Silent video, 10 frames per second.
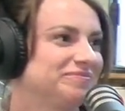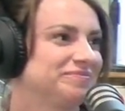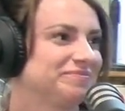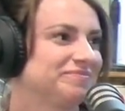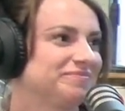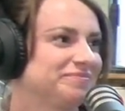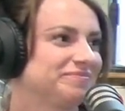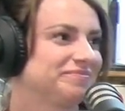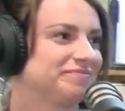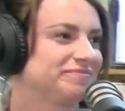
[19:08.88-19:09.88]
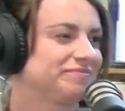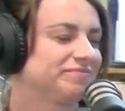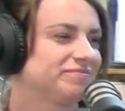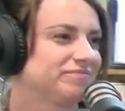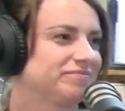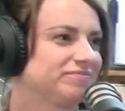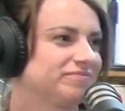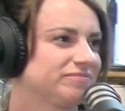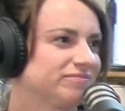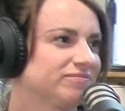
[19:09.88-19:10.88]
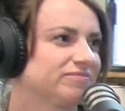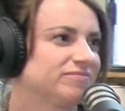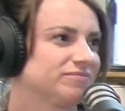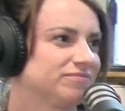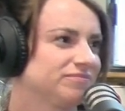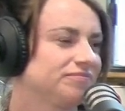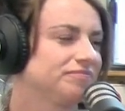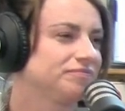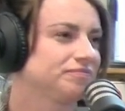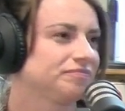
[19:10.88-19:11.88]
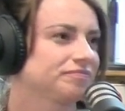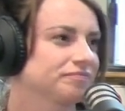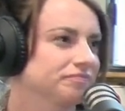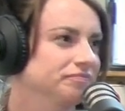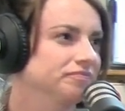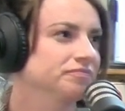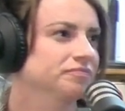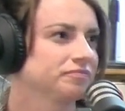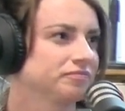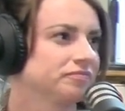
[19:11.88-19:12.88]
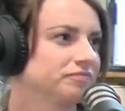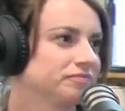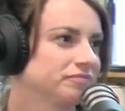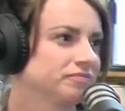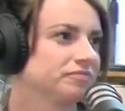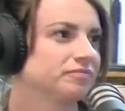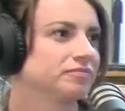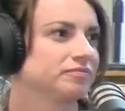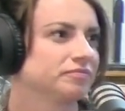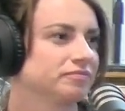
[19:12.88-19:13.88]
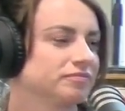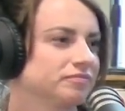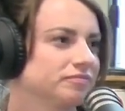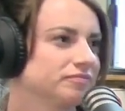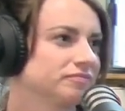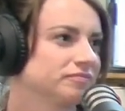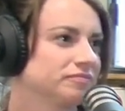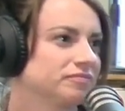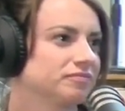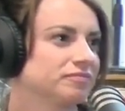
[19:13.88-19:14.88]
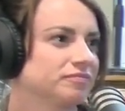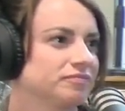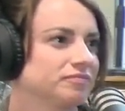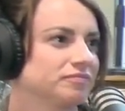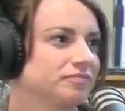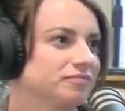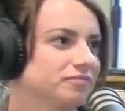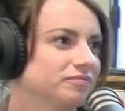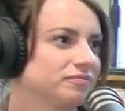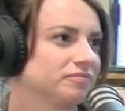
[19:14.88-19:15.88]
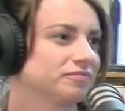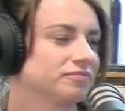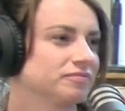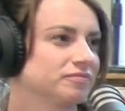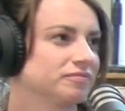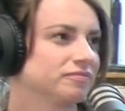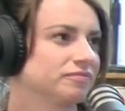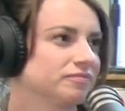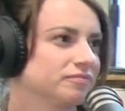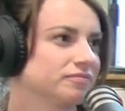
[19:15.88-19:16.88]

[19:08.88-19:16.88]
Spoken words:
[no speech]